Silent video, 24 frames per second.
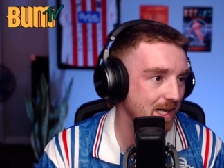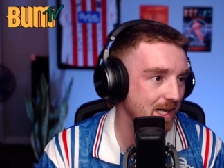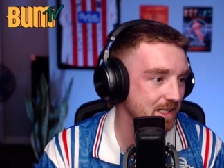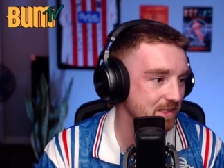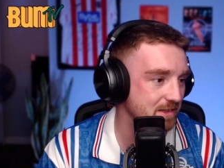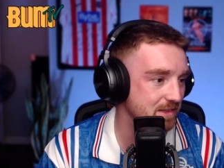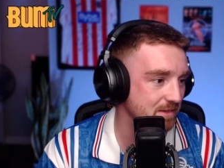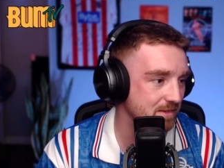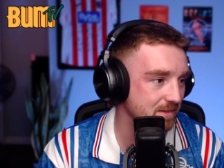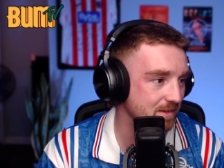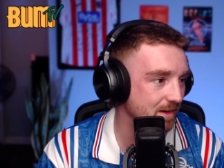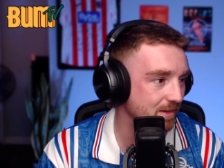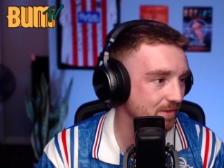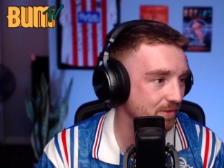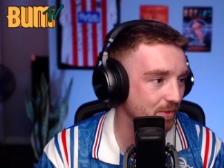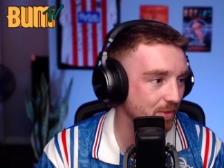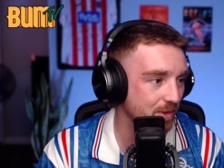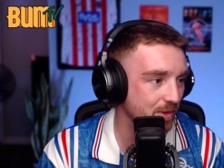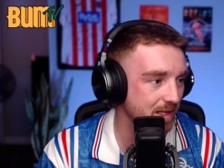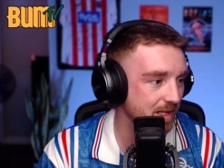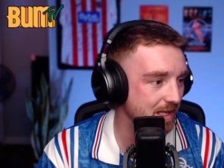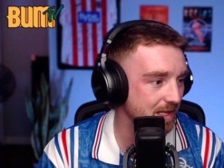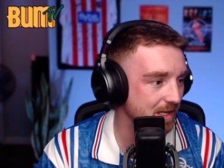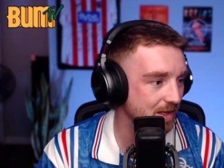It's a tough
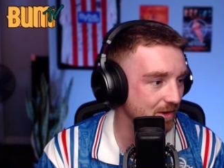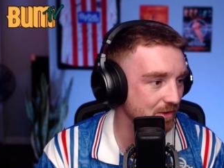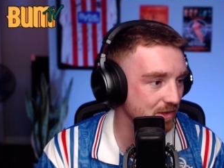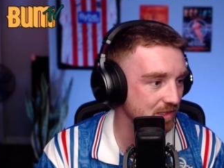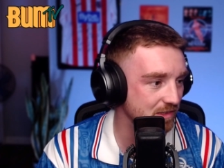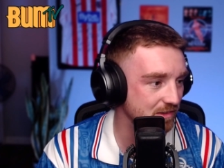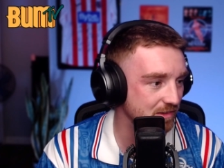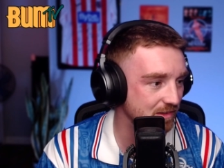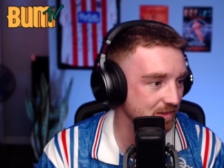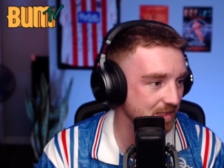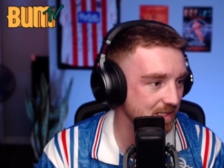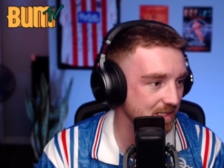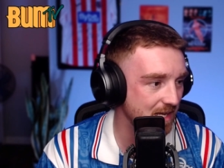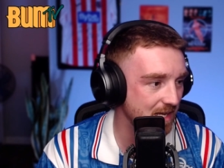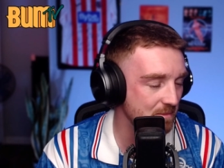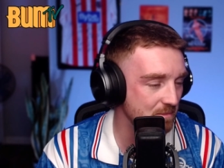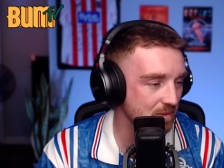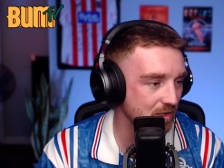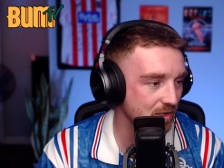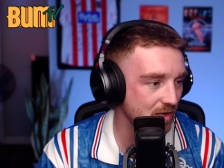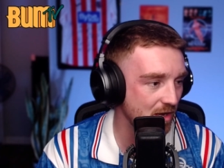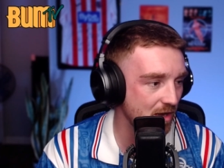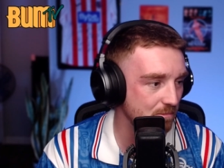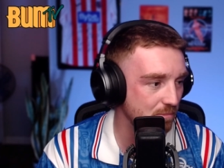one here, honestly. I'm
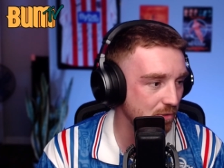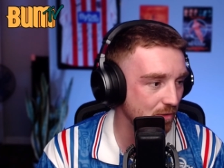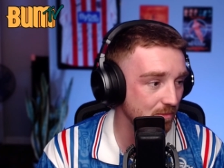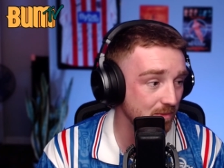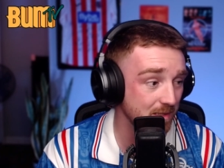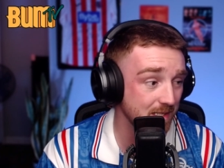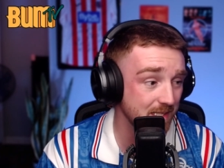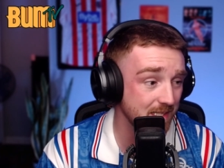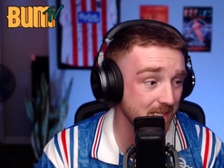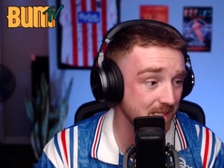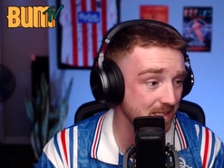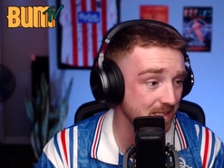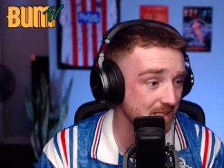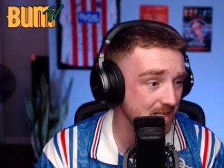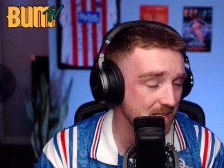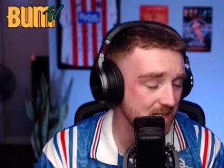gonna go probably.